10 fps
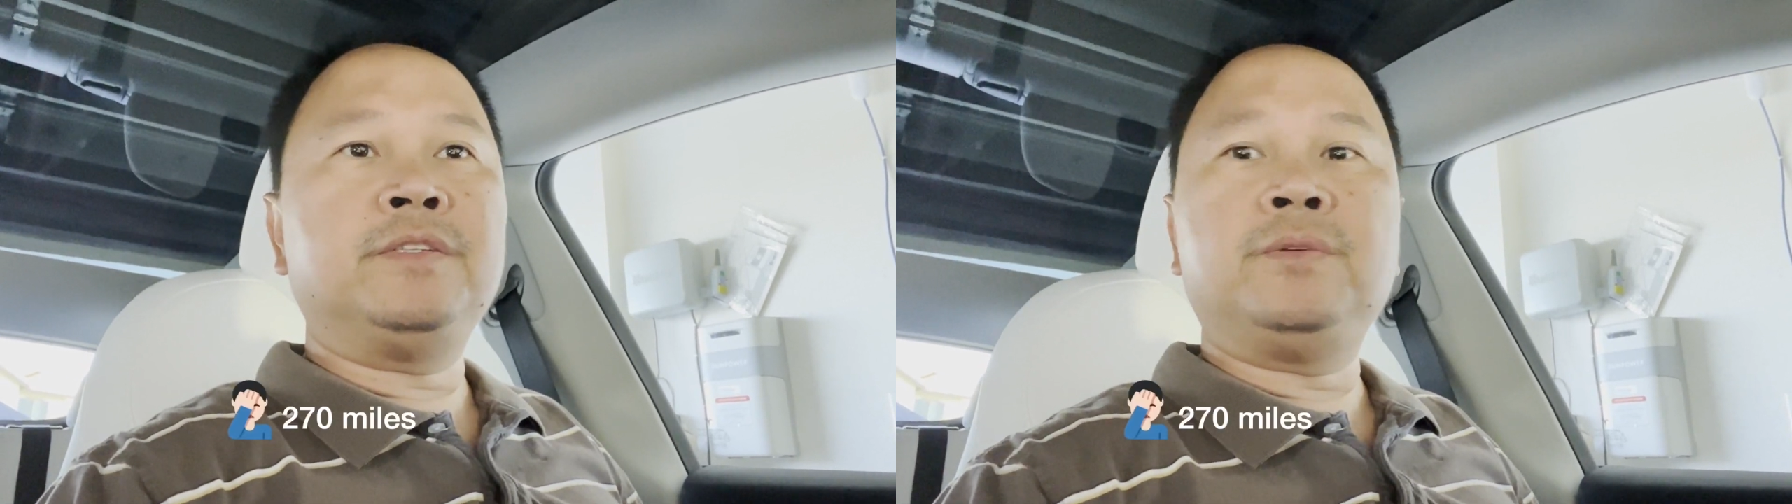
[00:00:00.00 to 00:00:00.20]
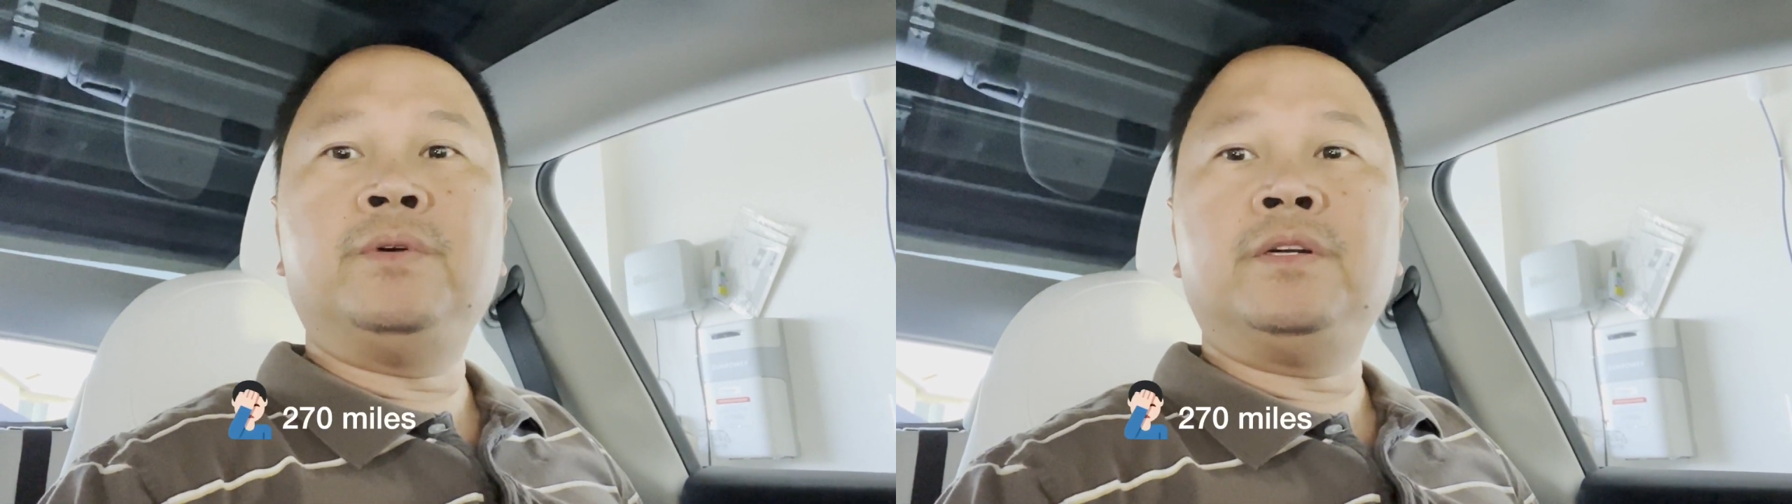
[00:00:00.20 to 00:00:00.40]

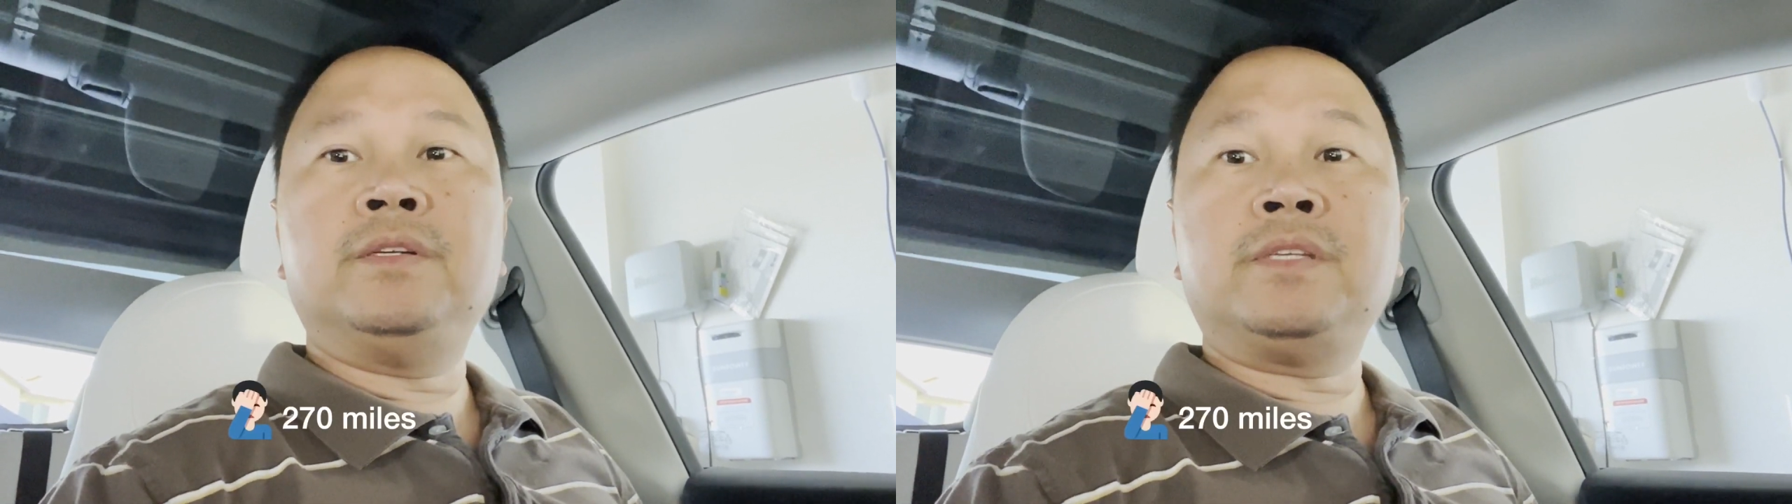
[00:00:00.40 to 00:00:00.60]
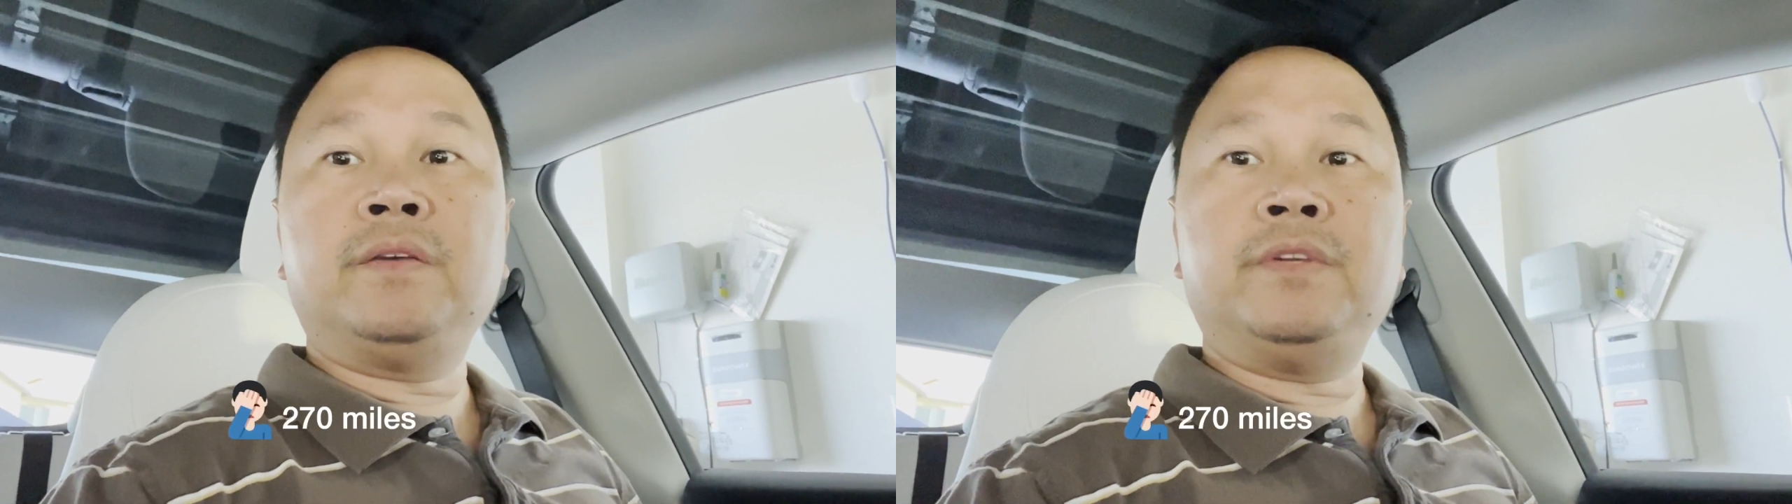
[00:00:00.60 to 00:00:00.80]

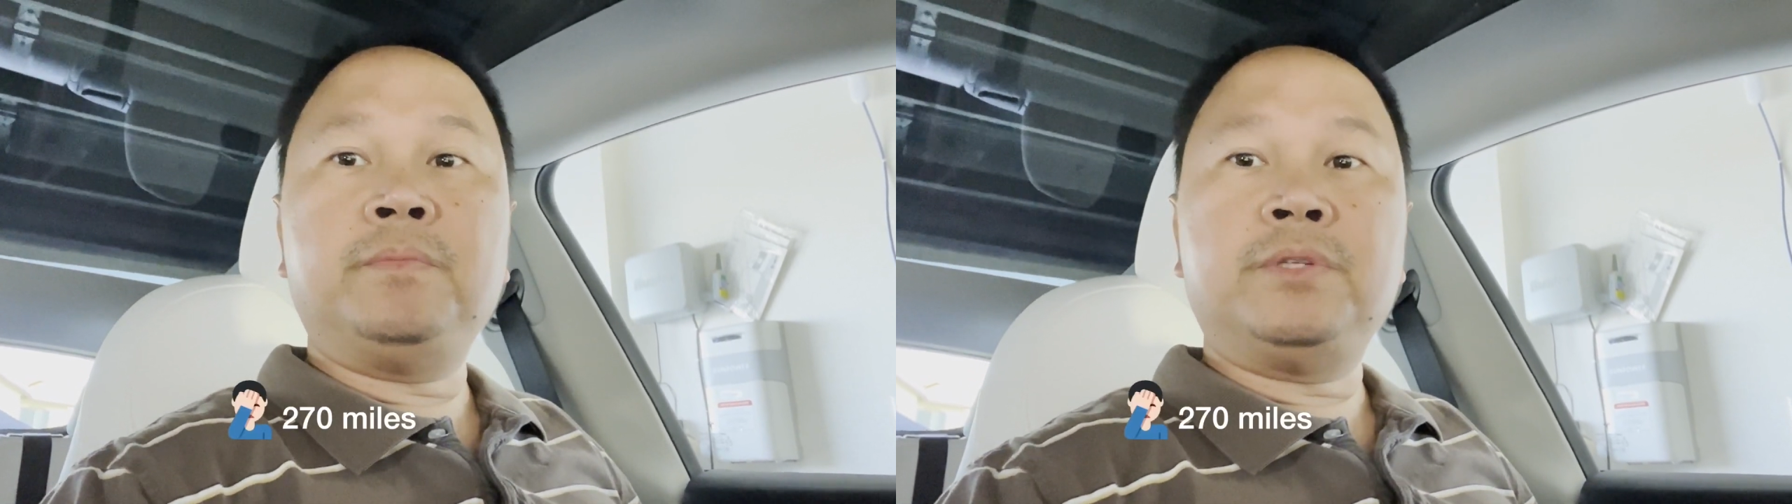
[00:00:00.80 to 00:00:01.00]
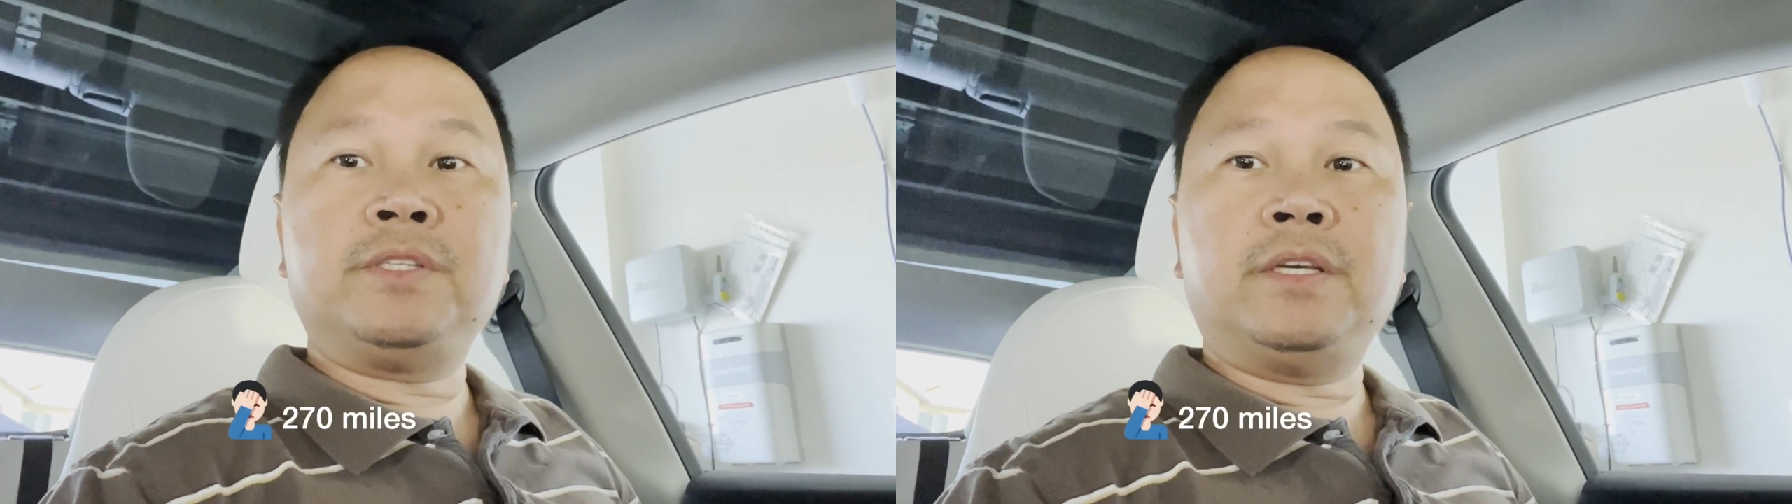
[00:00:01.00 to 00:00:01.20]

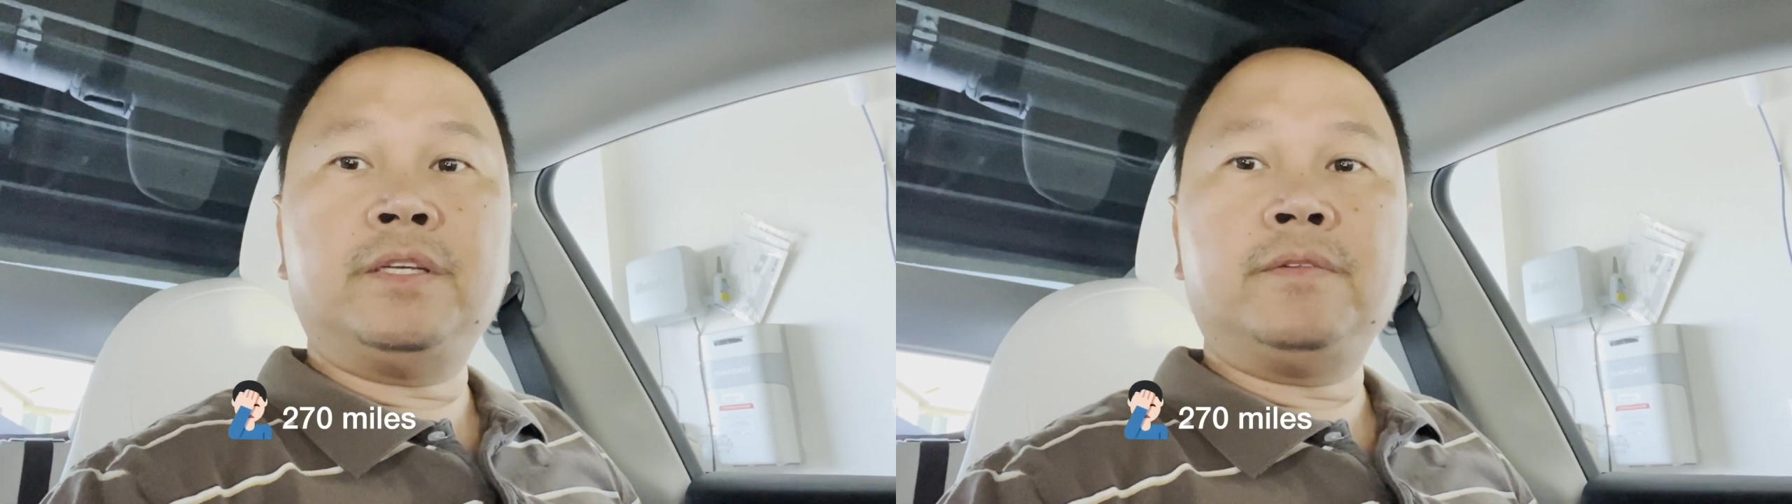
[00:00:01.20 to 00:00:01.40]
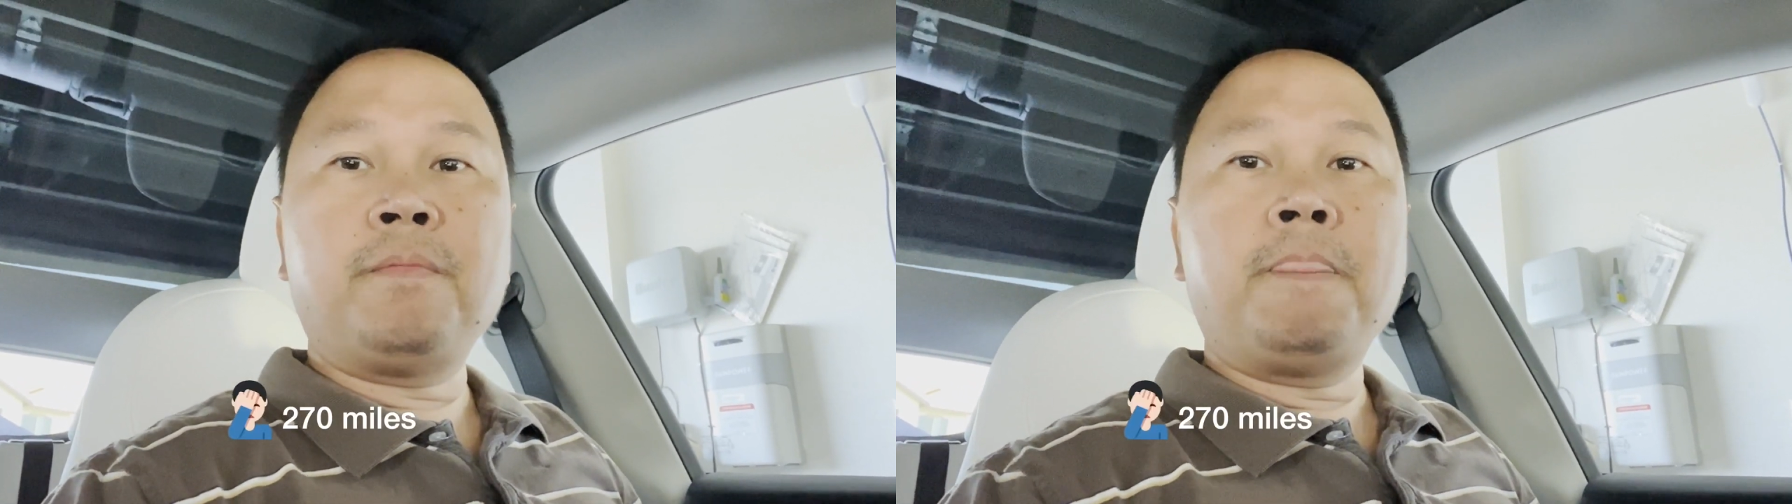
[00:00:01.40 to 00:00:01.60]

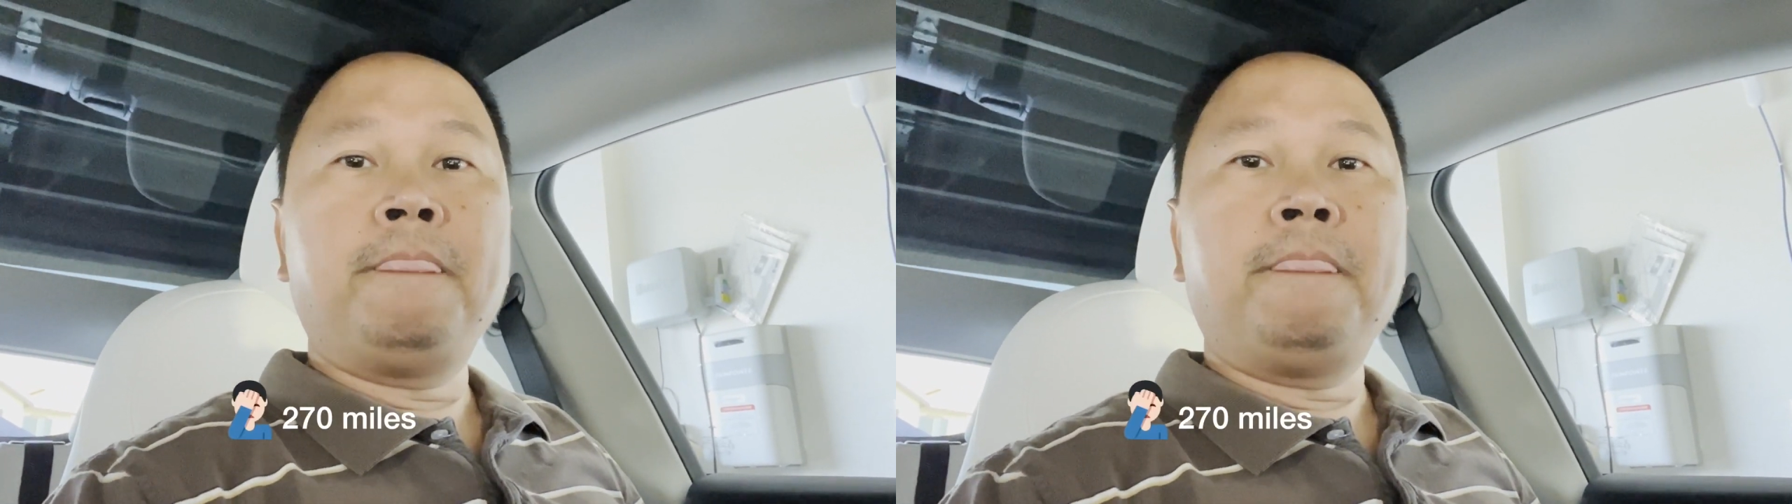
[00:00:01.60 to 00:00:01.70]
270%.